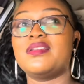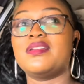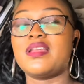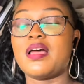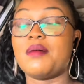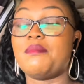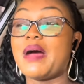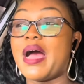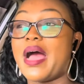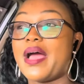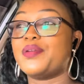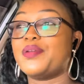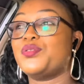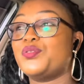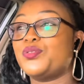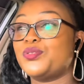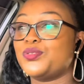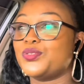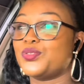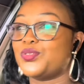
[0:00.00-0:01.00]
Na
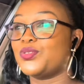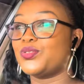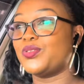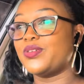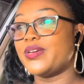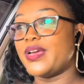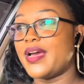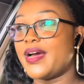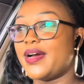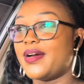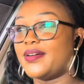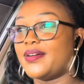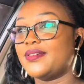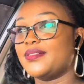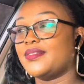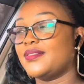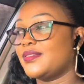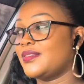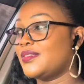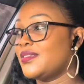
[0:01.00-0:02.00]
bado, so yeah.
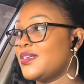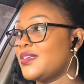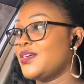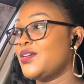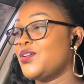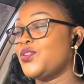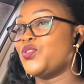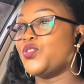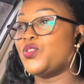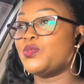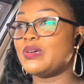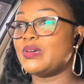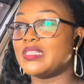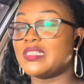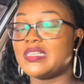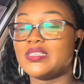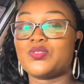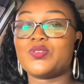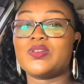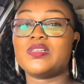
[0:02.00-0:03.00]
We might
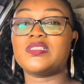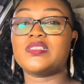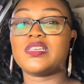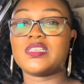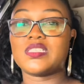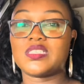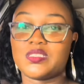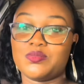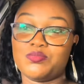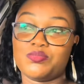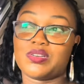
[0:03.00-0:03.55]
as well just